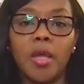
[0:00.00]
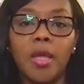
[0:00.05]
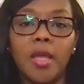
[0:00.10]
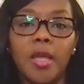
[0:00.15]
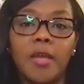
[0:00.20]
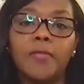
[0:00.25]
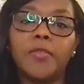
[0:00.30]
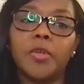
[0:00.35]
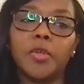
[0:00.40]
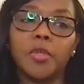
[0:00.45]

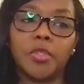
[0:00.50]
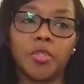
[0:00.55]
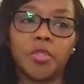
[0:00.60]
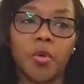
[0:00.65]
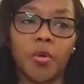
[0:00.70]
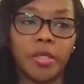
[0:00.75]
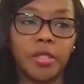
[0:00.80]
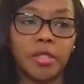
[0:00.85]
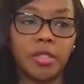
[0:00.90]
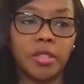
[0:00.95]
if they're
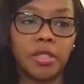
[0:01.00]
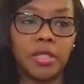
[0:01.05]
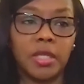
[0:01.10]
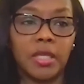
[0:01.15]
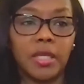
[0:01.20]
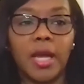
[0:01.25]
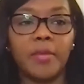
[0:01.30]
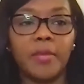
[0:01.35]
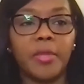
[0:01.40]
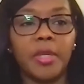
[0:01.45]
starting to
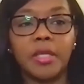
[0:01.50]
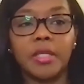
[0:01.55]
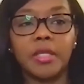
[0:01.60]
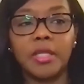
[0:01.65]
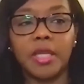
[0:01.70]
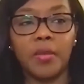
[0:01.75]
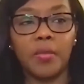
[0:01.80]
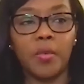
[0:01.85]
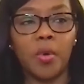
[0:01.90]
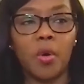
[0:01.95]
decline, because
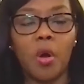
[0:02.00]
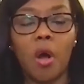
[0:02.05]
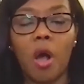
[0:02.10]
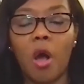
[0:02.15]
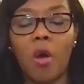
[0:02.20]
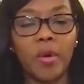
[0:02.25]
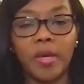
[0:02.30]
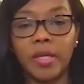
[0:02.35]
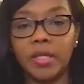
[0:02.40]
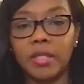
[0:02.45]
they won't
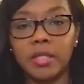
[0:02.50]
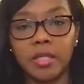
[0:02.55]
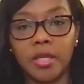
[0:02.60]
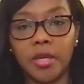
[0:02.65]
always